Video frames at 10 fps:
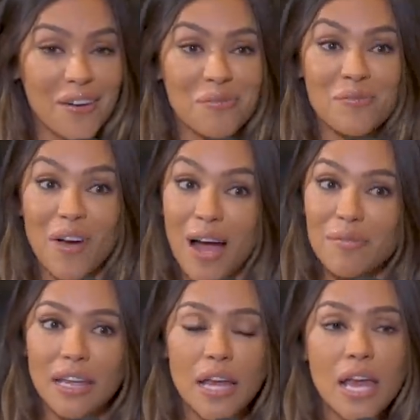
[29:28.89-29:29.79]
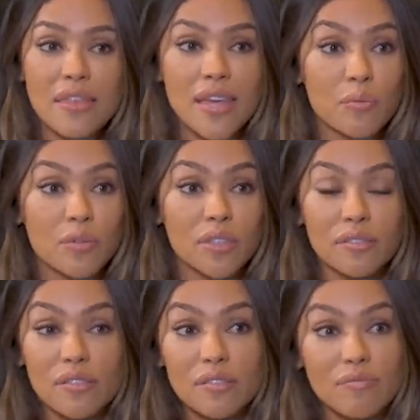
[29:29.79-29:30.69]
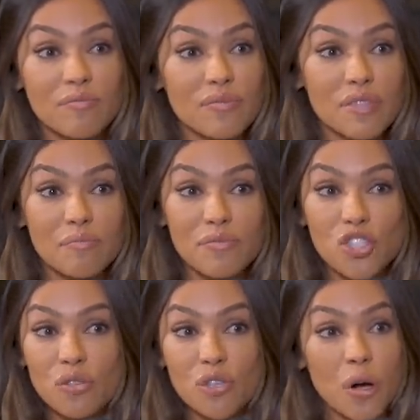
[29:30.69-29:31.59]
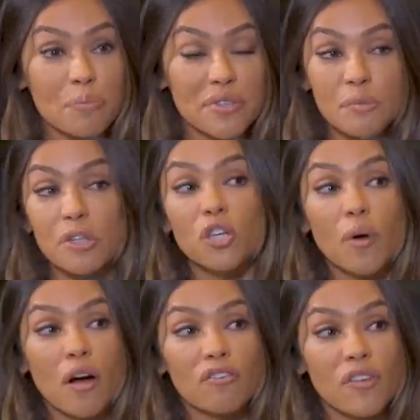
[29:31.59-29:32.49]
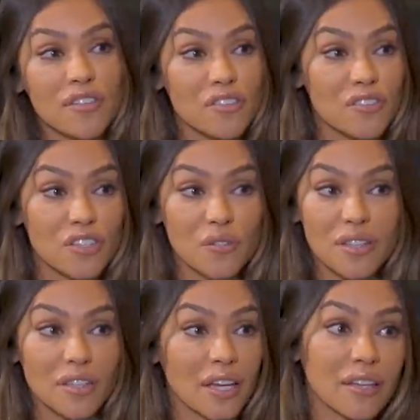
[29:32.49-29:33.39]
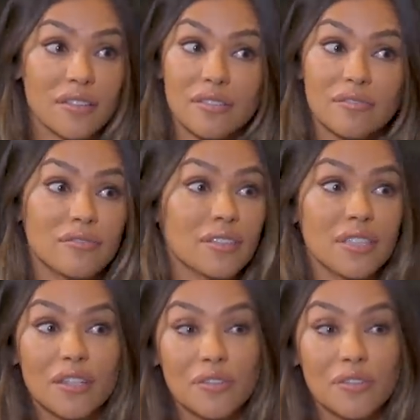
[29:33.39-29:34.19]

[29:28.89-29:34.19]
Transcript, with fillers: Um, I mean, I, they will chew you up and spit you out faster than you can like, uh-huh. you